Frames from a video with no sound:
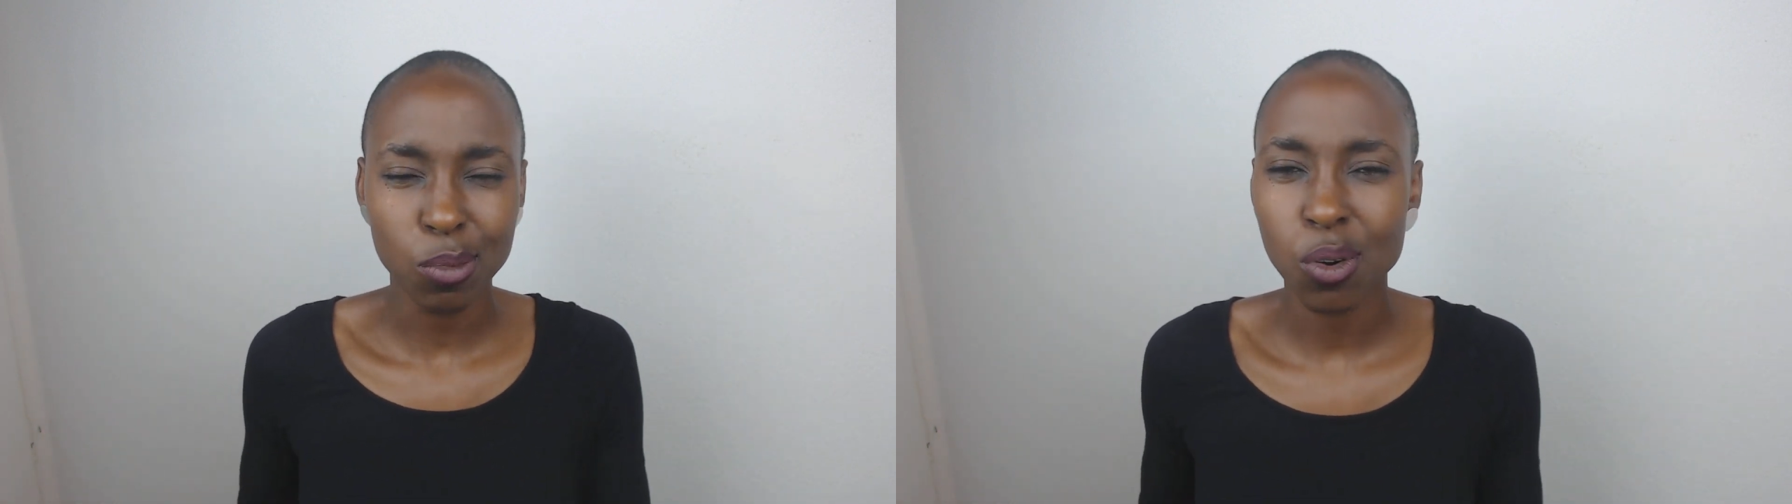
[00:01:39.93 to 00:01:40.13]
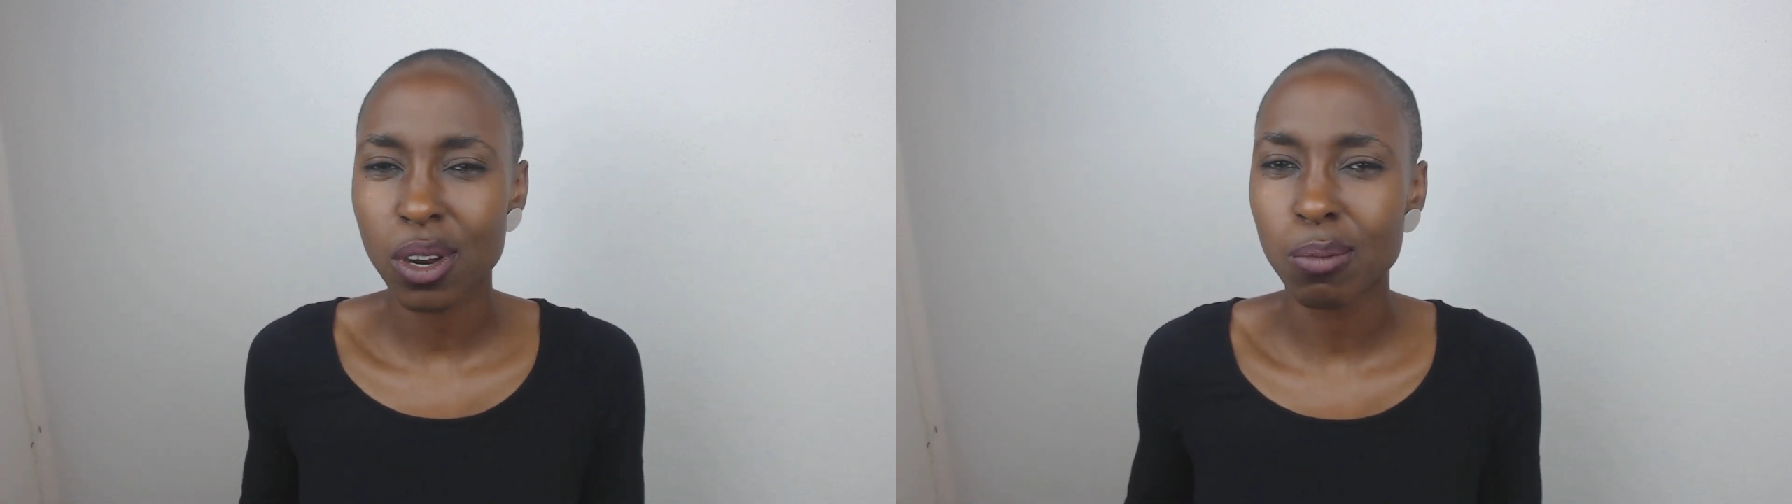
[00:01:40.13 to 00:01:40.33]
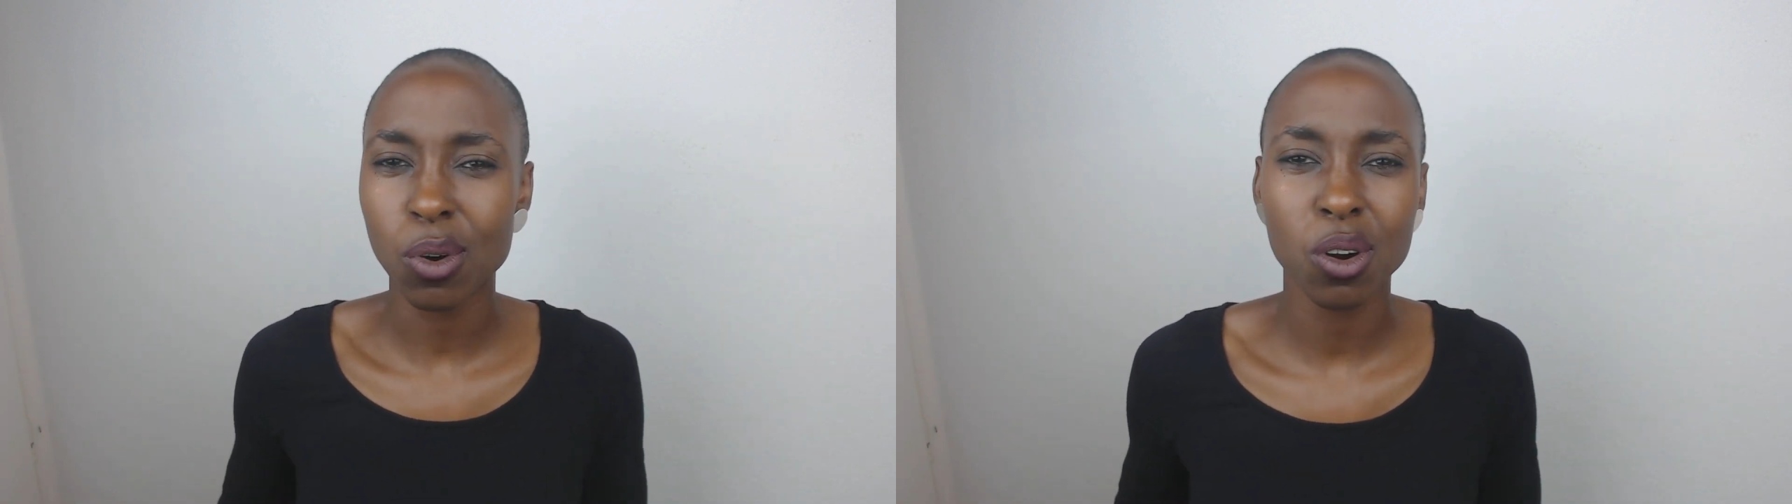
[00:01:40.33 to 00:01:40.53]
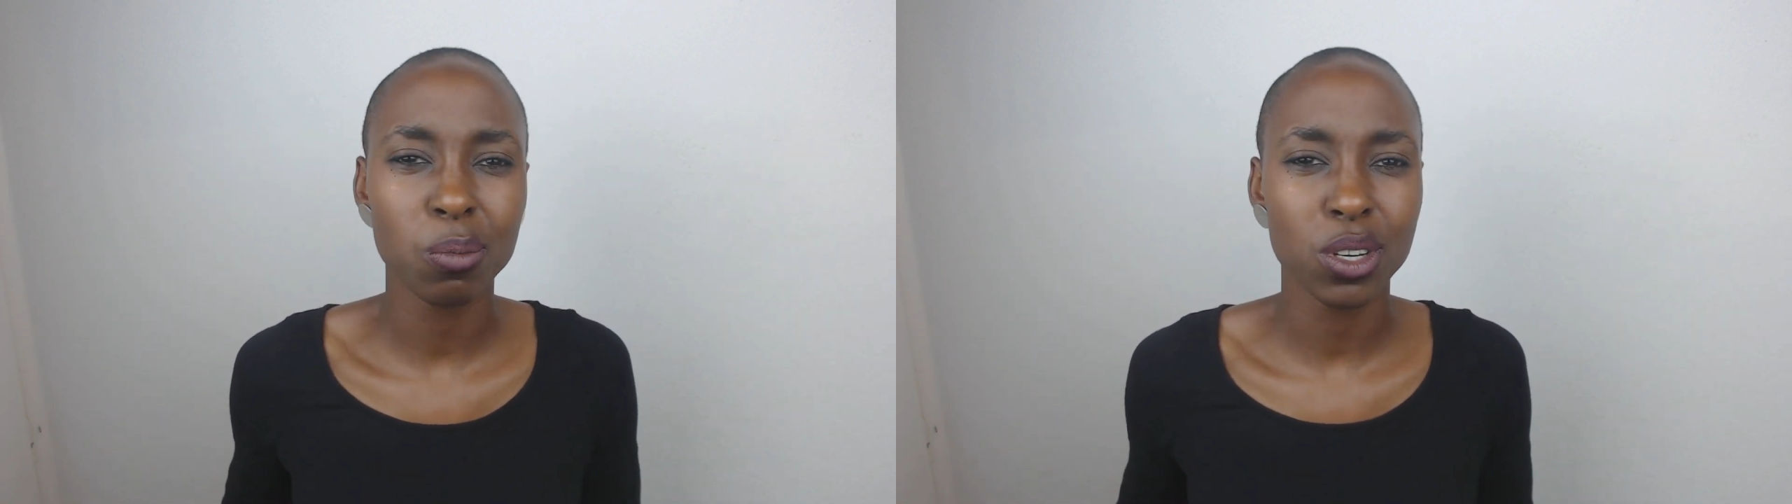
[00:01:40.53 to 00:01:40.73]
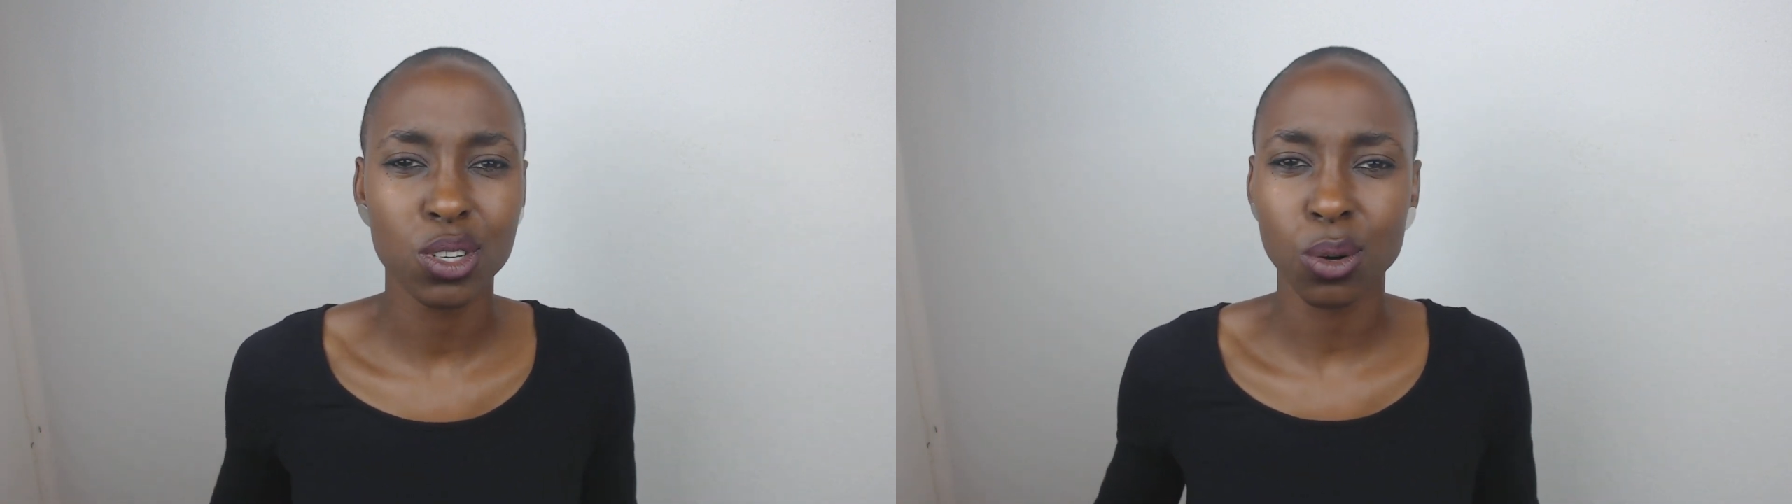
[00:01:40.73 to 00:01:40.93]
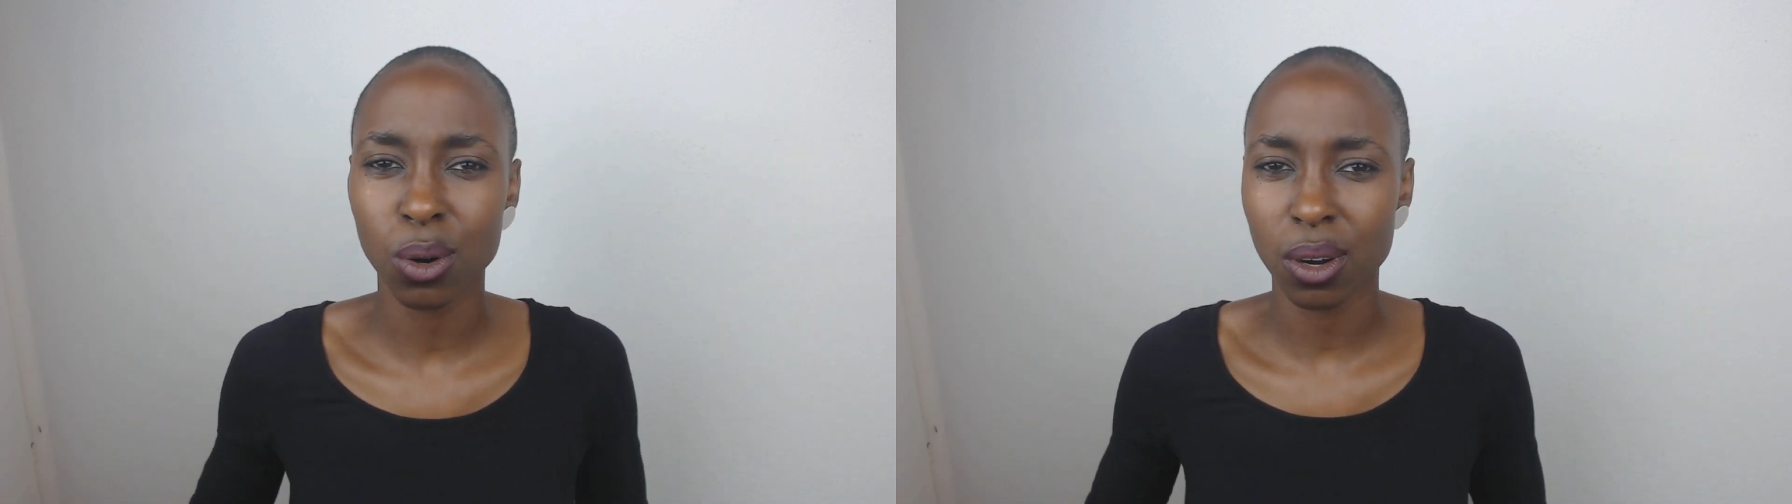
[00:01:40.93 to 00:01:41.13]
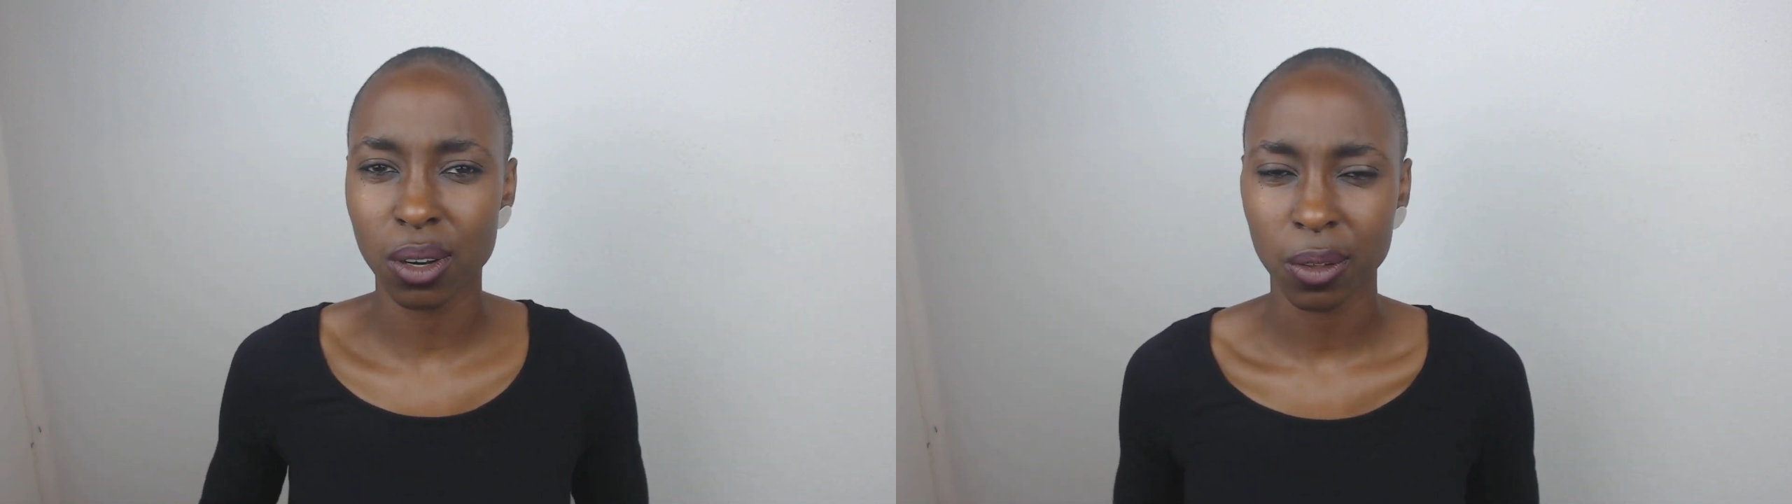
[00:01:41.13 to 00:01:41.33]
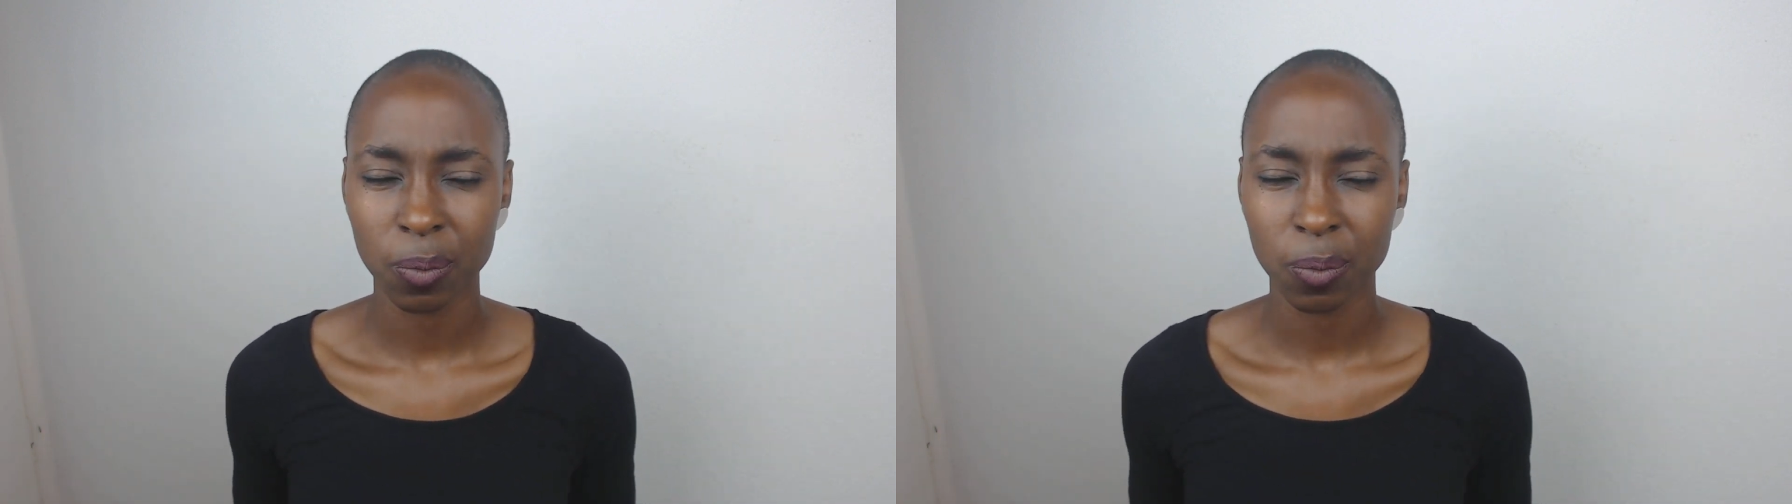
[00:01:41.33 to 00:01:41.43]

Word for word: more and more mature,